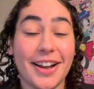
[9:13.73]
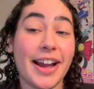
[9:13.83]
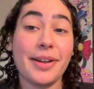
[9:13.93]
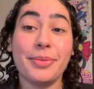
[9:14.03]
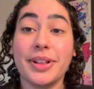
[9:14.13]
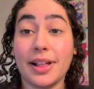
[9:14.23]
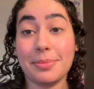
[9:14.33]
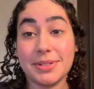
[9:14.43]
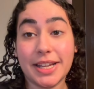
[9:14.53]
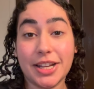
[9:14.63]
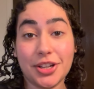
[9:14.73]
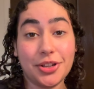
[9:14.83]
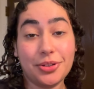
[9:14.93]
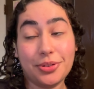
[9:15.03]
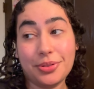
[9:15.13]
I will update
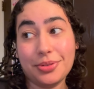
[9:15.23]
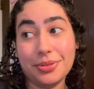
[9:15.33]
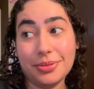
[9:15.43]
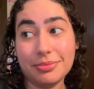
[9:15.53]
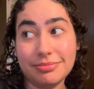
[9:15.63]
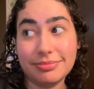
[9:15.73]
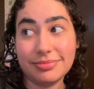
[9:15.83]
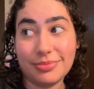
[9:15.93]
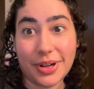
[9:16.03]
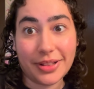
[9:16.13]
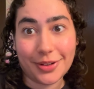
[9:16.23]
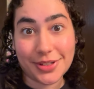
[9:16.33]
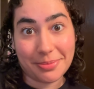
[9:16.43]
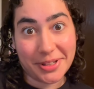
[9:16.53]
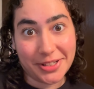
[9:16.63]
you when there's
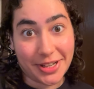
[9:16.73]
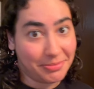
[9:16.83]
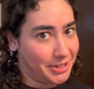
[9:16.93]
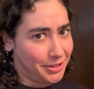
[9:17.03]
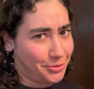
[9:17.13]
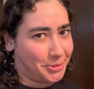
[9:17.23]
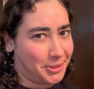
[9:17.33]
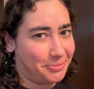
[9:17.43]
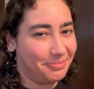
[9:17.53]
something to update you about.